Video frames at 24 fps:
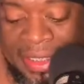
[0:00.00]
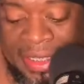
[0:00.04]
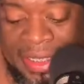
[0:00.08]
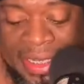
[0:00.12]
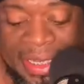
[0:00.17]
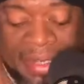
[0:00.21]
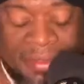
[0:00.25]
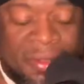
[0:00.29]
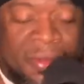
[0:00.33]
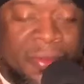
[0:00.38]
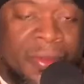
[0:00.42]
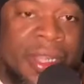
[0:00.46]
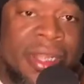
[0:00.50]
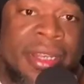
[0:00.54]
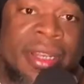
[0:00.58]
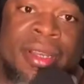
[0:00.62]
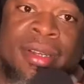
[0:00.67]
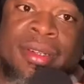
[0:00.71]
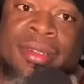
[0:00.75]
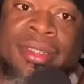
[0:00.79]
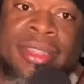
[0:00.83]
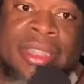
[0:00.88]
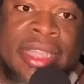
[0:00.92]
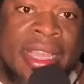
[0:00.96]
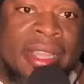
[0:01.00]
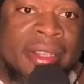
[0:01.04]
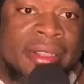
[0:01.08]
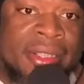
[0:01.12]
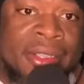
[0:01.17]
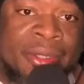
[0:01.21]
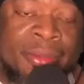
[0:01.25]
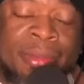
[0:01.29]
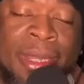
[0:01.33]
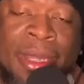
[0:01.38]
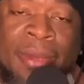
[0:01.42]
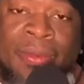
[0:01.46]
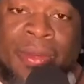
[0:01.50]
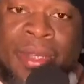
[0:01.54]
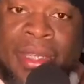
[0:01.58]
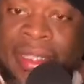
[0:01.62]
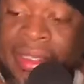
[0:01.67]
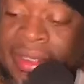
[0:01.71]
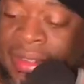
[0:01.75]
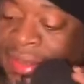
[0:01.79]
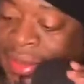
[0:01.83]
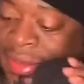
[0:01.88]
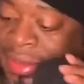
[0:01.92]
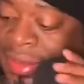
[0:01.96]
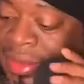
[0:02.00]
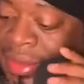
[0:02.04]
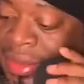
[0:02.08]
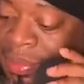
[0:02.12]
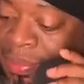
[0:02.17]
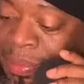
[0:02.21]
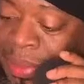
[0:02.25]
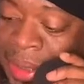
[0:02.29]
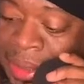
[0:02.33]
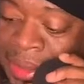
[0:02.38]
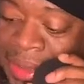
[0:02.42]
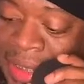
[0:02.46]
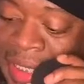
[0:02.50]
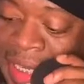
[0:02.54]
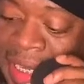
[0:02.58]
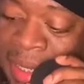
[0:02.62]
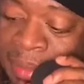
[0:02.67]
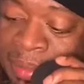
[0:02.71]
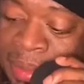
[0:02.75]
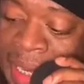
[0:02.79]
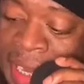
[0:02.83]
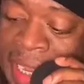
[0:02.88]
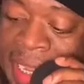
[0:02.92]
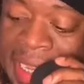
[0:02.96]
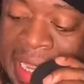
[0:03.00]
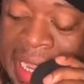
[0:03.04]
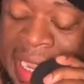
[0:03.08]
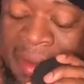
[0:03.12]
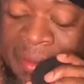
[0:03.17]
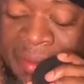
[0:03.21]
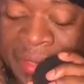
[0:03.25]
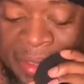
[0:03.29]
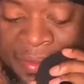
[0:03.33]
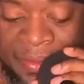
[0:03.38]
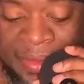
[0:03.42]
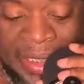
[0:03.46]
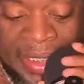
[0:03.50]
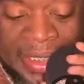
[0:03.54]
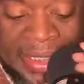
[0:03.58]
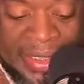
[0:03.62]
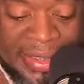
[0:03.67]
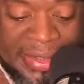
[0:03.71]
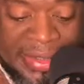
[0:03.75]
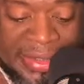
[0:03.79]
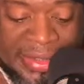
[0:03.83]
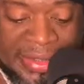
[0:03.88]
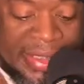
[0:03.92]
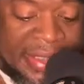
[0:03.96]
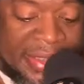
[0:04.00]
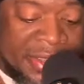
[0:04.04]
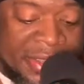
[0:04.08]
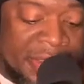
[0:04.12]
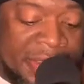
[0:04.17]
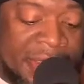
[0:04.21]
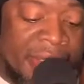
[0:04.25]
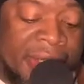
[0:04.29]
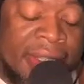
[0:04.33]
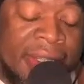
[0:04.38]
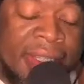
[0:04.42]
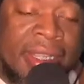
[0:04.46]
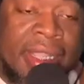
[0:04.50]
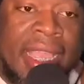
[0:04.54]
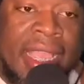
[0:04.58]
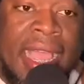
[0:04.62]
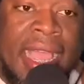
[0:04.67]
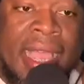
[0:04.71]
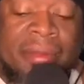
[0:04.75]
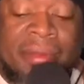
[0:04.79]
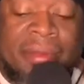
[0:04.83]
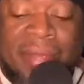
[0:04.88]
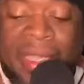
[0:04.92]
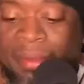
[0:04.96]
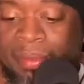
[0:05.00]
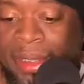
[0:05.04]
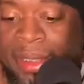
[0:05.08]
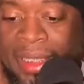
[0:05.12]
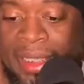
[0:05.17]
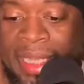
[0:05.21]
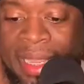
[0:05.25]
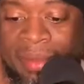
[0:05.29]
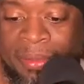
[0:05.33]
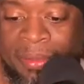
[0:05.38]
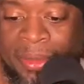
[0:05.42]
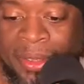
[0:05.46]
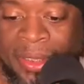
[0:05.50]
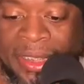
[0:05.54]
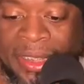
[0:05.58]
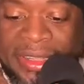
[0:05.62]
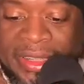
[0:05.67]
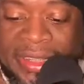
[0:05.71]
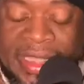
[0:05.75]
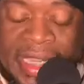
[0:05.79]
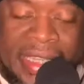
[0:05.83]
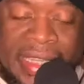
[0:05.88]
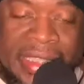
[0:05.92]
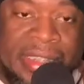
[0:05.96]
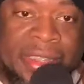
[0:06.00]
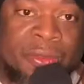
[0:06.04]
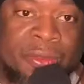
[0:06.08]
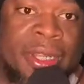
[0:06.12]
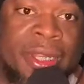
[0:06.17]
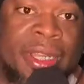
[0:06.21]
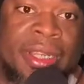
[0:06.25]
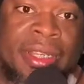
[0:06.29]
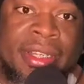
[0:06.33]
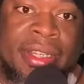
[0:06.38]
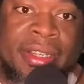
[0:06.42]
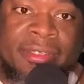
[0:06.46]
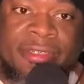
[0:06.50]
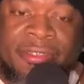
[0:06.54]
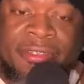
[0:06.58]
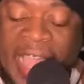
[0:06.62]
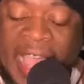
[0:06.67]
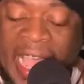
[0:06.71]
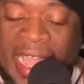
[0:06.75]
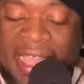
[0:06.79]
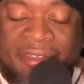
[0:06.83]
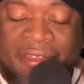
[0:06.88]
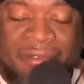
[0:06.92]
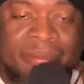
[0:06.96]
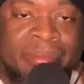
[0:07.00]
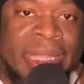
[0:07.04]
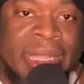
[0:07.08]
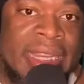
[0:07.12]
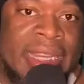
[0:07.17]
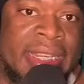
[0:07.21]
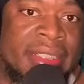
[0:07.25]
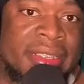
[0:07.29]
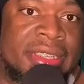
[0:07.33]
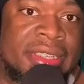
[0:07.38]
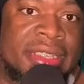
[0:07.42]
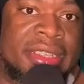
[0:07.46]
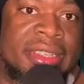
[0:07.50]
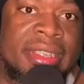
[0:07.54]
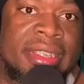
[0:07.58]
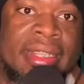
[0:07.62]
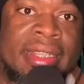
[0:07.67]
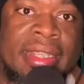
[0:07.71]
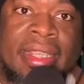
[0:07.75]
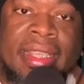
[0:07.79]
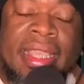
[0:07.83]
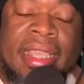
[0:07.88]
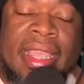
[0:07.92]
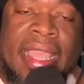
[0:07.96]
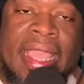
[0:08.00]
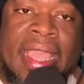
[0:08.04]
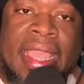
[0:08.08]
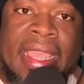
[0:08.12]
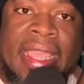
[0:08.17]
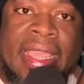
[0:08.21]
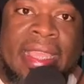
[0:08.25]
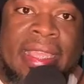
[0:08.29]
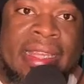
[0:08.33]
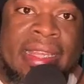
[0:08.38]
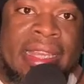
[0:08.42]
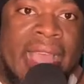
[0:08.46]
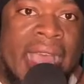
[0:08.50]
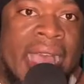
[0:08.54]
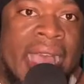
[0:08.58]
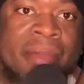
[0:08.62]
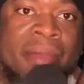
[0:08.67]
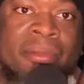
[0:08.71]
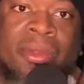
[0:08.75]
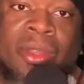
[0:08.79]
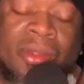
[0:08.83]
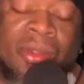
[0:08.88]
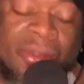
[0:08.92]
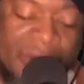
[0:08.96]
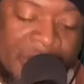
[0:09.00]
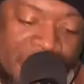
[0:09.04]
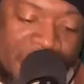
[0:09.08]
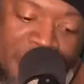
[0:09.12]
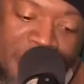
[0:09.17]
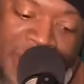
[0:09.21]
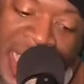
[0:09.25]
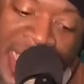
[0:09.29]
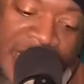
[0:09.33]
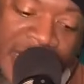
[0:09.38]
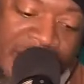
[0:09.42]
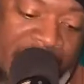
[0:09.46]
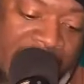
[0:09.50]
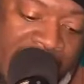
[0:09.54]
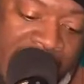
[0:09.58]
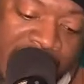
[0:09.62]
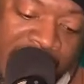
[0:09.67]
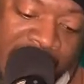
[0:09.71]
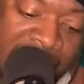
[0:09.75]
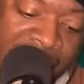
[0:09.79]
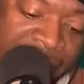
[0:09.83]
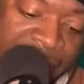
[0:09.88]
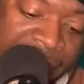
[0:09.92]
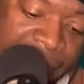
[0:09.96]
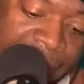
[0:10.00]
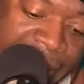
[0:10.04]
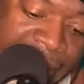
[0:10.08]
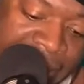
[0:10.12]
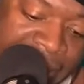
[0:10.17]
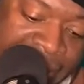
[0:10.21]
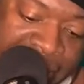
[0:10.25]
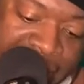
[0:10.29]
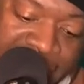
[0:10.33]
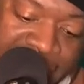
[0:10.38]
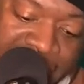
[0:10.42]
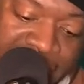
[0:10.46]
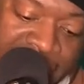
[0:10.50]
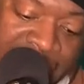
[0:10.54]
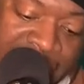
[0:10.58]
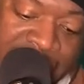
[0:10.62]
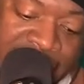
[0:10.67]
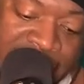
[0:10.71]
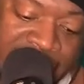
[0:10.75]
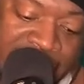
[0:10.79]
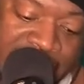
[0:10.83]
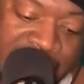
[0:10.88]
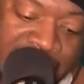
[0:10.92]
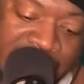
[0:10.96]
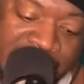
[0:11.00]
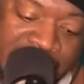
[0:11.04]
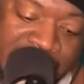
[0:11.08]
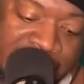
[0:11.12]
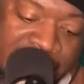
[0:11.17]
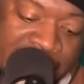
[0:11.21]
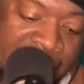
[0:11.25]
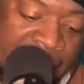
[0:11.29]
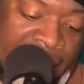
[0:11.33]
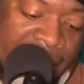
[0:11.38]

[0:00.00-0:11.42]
Everyone knows I'll do my one per day, but I really want to get into this. I'm going to be a lot more concise. We're under 5 minutes, and I'm going to pack a lot of information into this.